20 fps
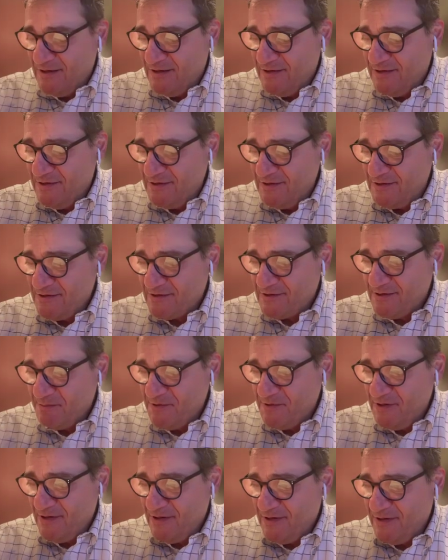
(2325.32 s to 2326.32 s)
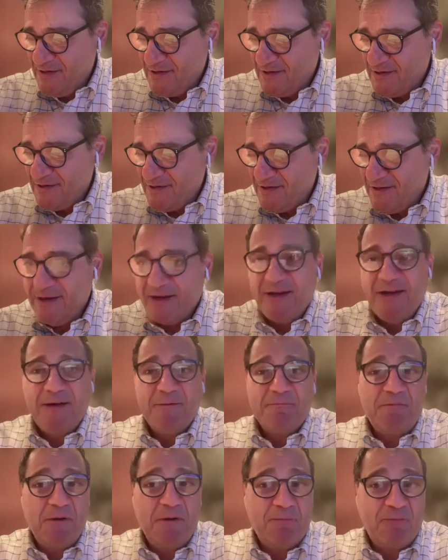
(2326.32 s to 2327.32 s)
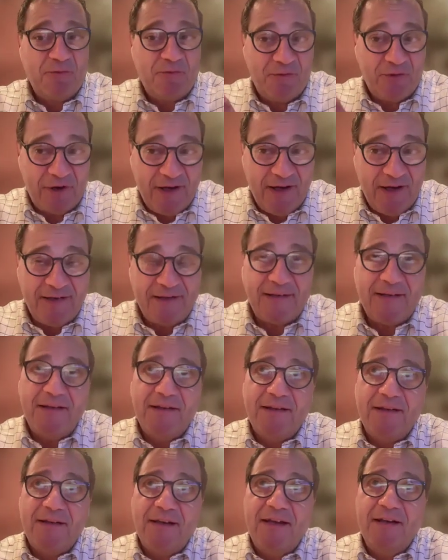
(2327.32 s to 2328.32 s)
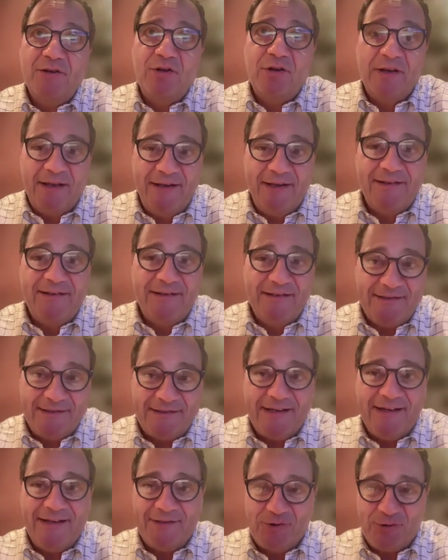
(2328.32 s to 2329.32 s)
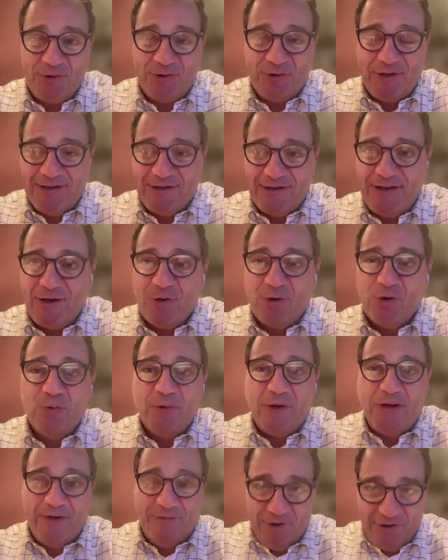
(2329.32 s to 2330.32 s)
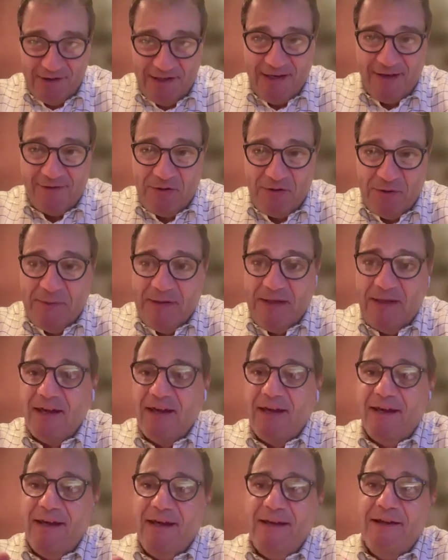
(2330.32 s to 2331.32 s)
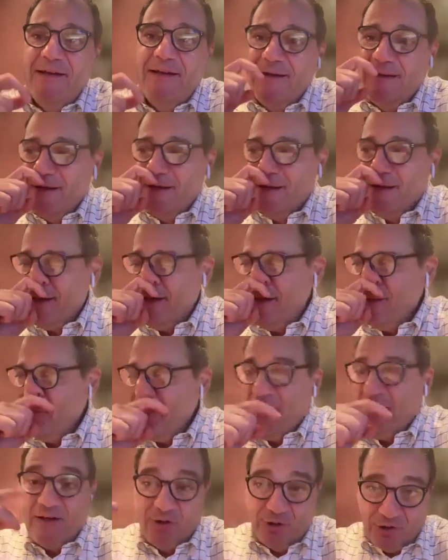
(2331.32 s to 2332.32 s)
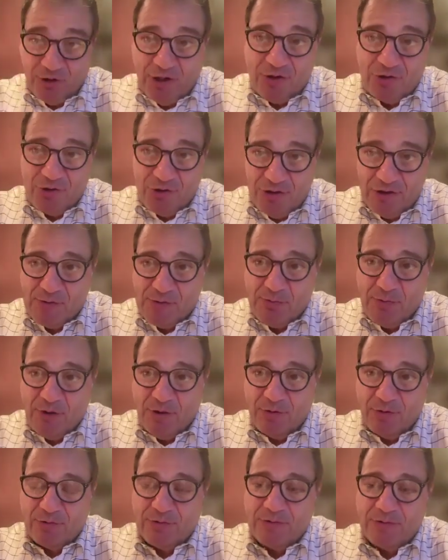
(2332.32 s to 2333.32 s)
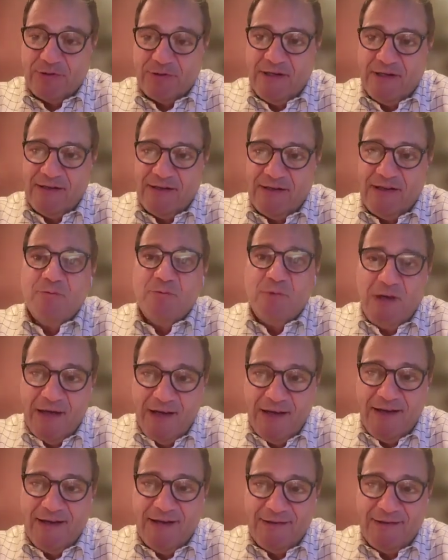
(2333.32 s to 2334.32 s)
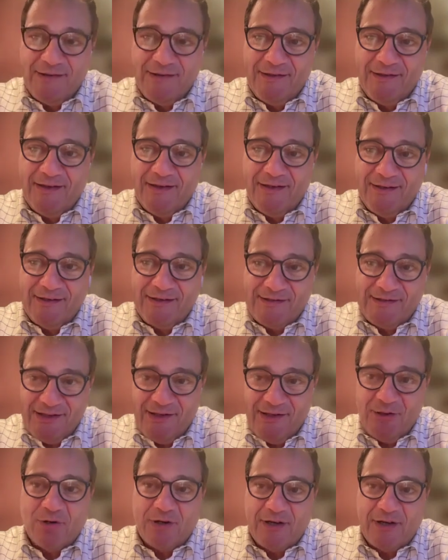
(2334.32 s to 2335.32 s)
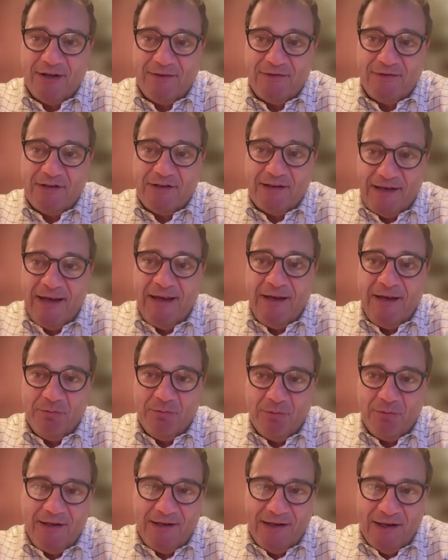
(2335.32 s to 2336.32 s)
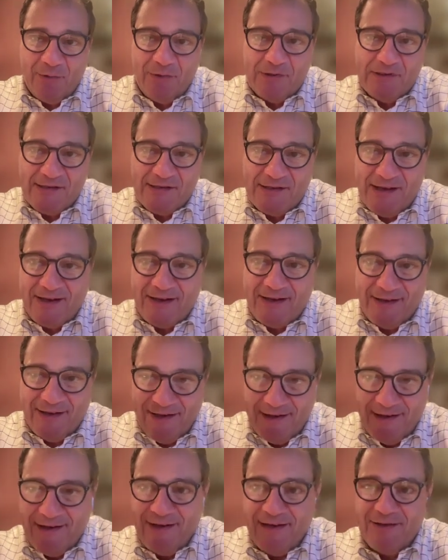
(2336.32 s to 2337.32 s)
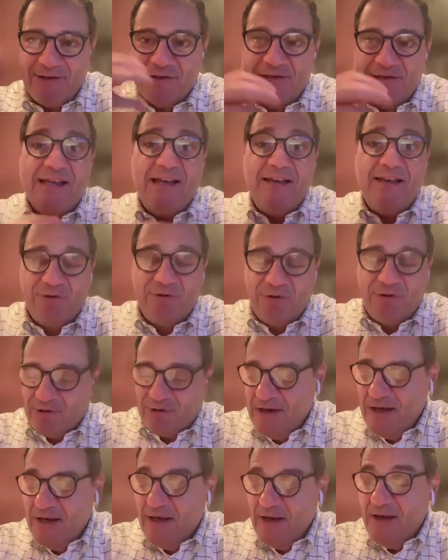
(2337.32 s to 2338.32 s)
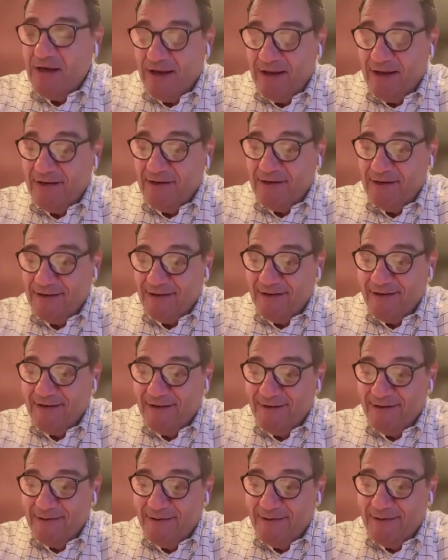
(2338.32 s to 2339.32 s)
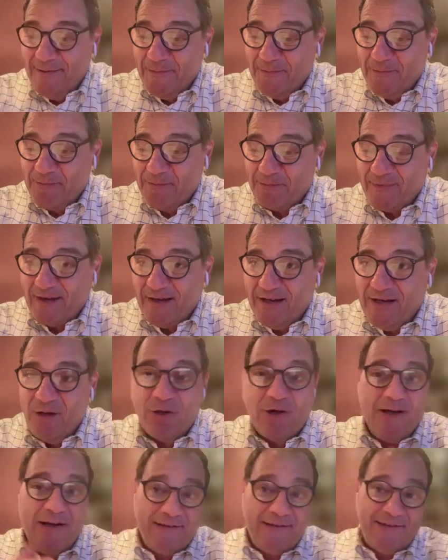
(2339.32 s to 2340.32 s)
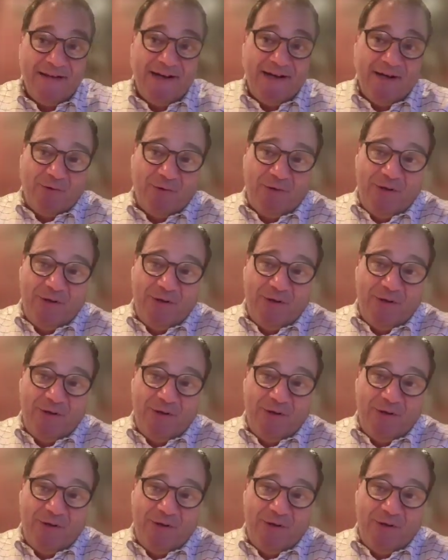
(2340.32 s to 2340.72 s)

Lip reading: This is something that people forgot in the 90s. As you can recall, we have the DFDBA, we had autogenous bone, and then we had xenograft that came, and that was like the savior. And look at it now.